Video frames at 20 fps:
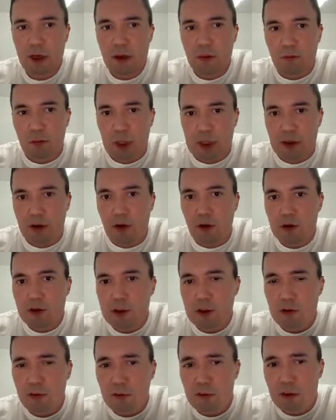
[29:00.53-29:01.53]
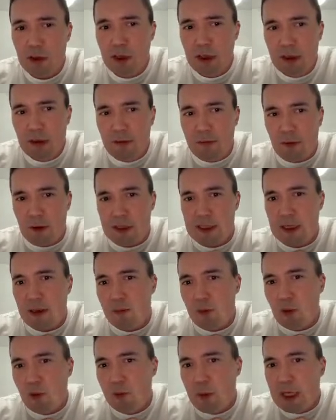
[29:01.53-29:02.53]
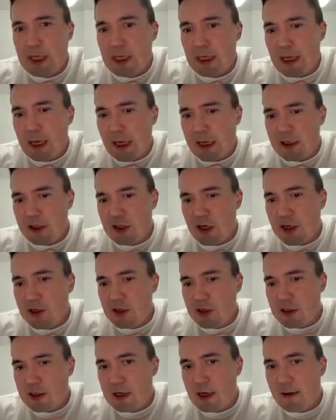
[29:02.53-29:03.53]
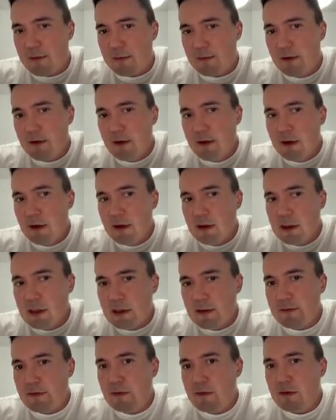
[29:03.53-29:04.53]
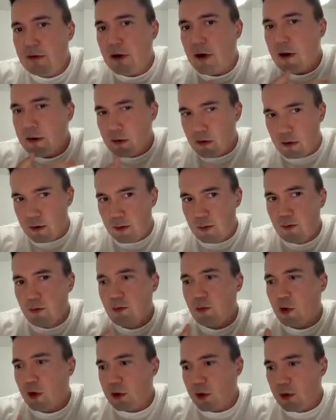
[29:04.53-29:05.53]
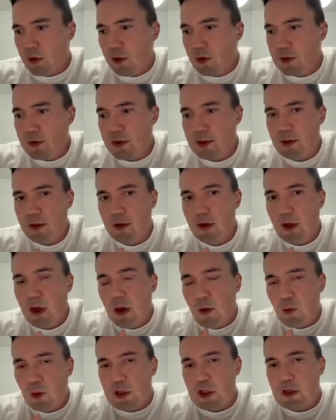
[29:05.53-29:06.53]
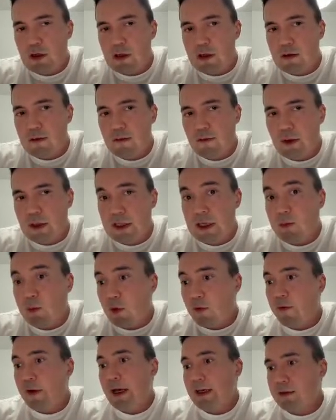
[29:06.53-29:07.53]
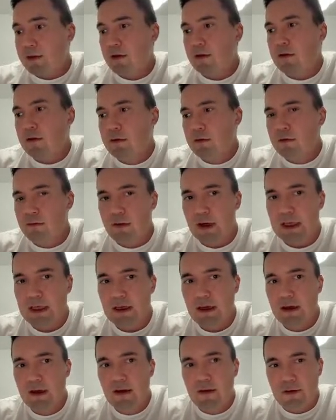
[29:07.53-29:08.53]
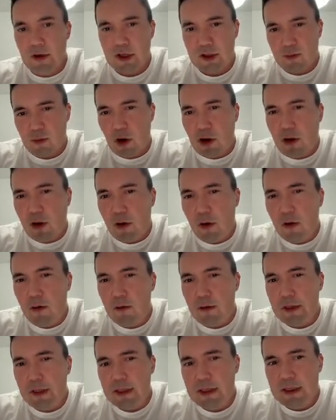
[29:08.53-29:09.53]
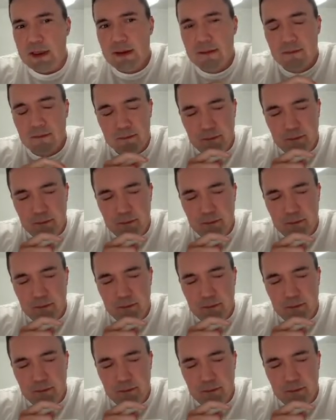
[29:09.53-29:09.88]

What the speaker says: but also, for example, many exchanges have different other protocols which are, for example, faster, right? Fixed protocol is